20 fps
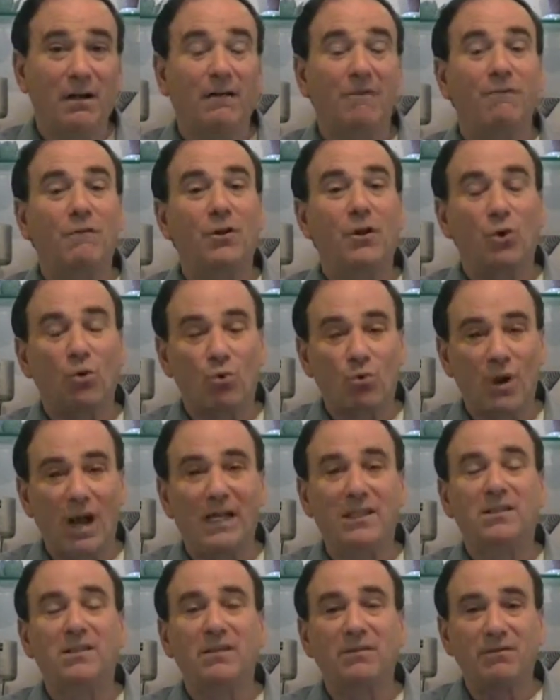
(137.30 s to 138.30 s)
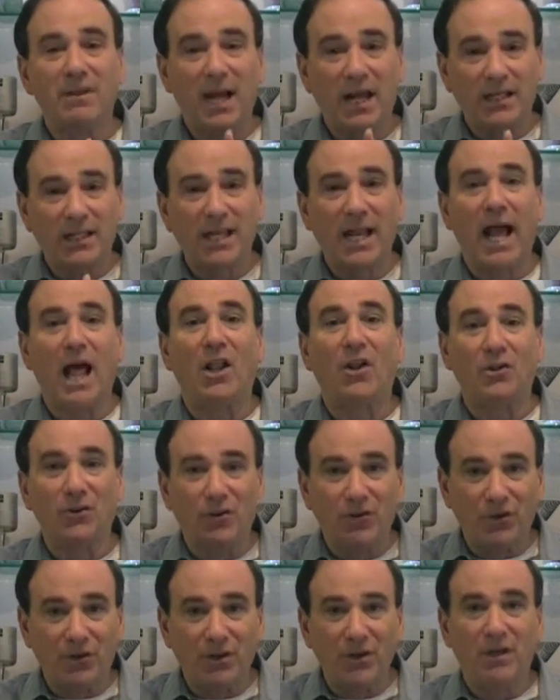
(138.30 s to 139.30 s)
for the rest of that
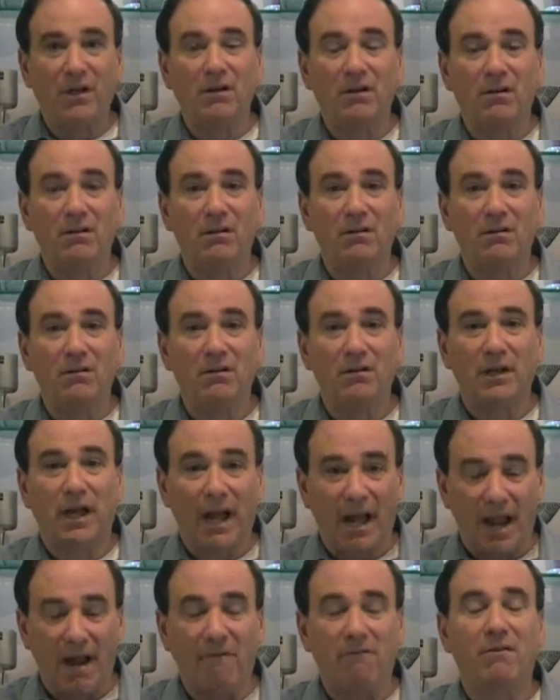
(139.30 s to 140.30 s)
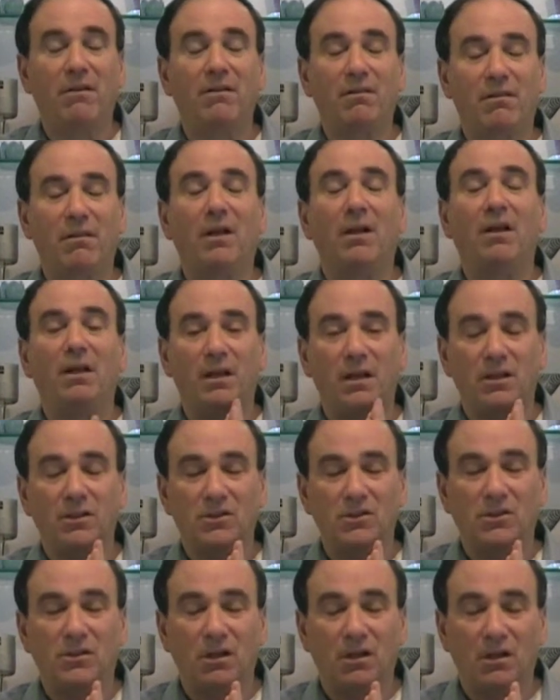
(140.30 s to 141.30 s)
calendar year, everything
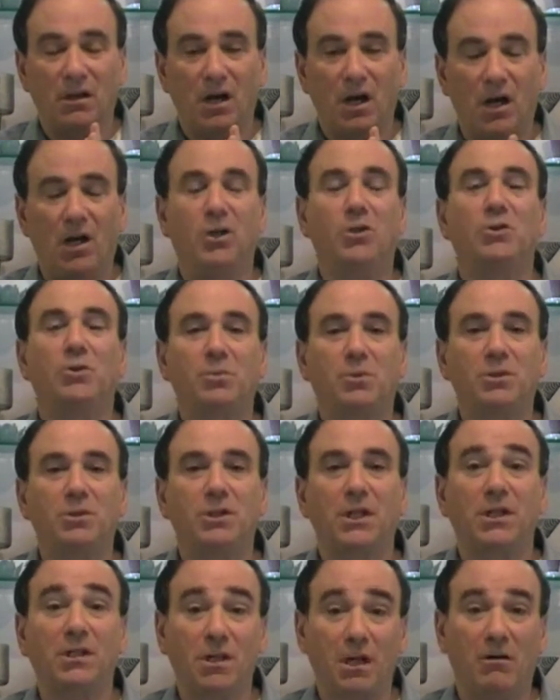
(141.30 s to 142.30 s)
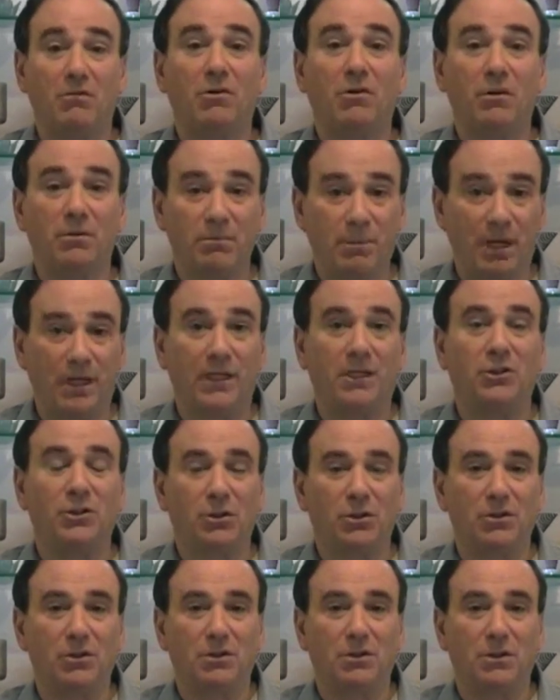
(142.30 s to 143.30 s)
is 100% covered by the
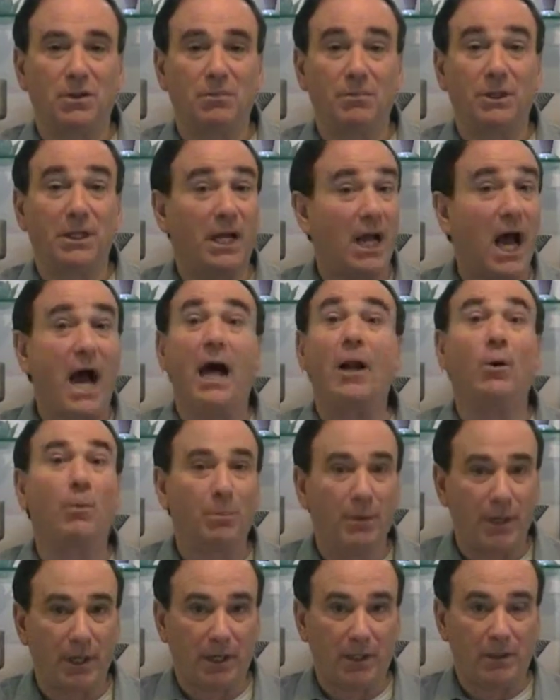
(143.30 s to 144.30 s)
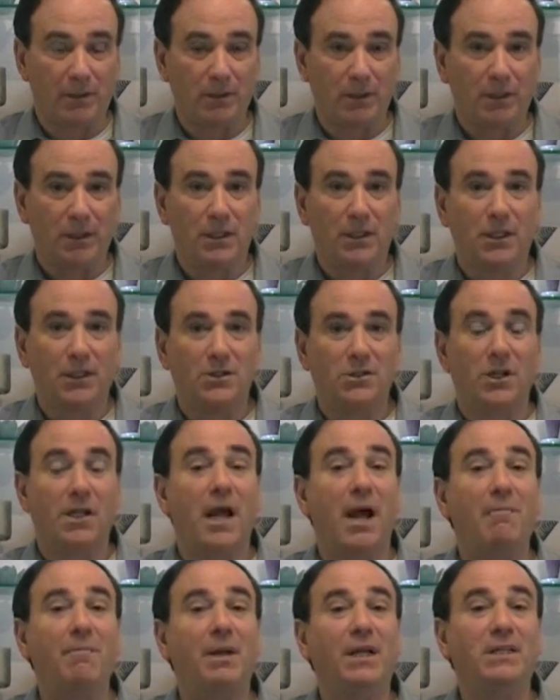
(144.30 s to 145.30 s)
insurance company. I don't pay. So
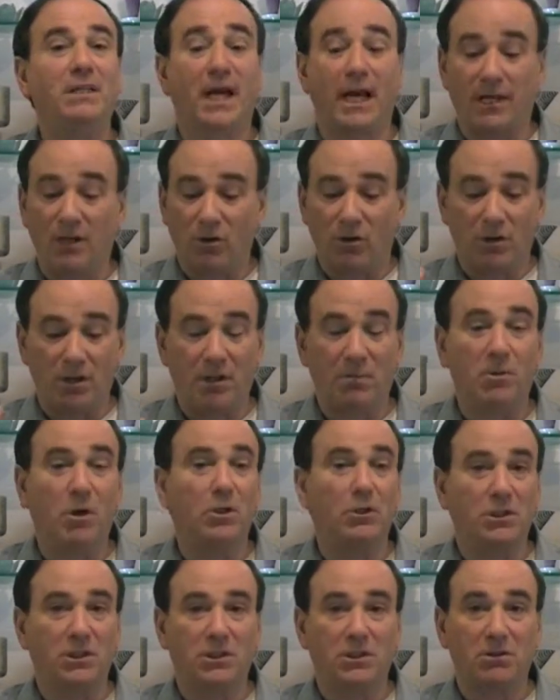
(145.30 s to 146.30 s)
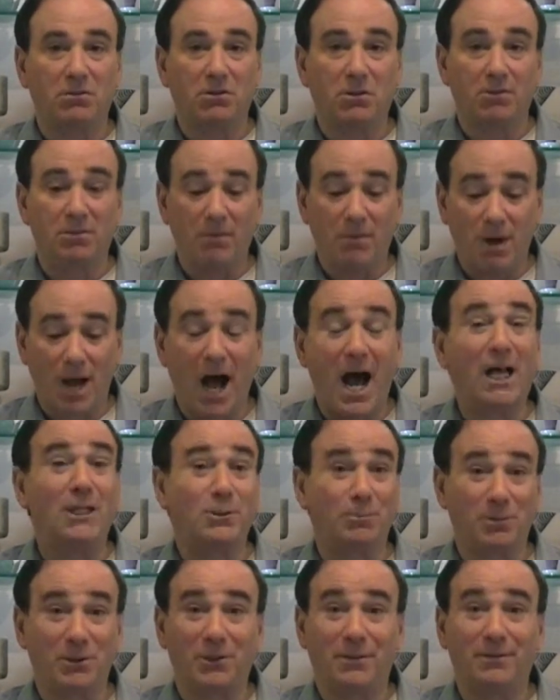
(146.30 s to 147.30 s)
that means I can go to the emergency room,
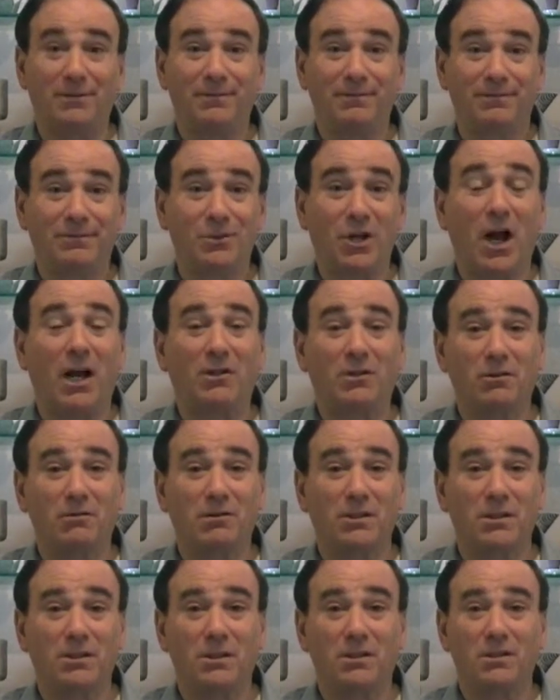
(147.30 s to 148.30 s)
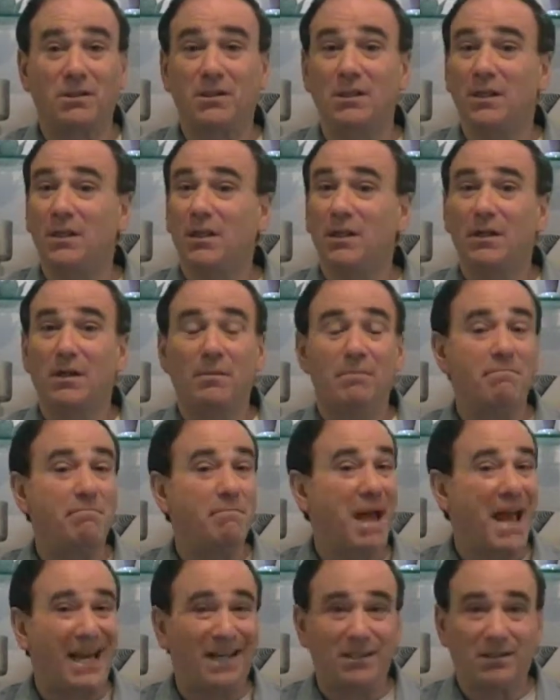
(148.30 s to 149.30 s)
hospital, doctor visits,
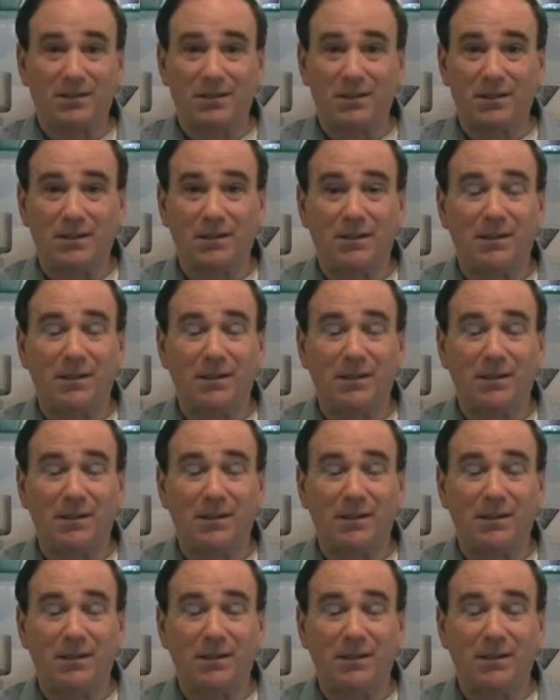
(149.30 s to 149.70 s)
medicine,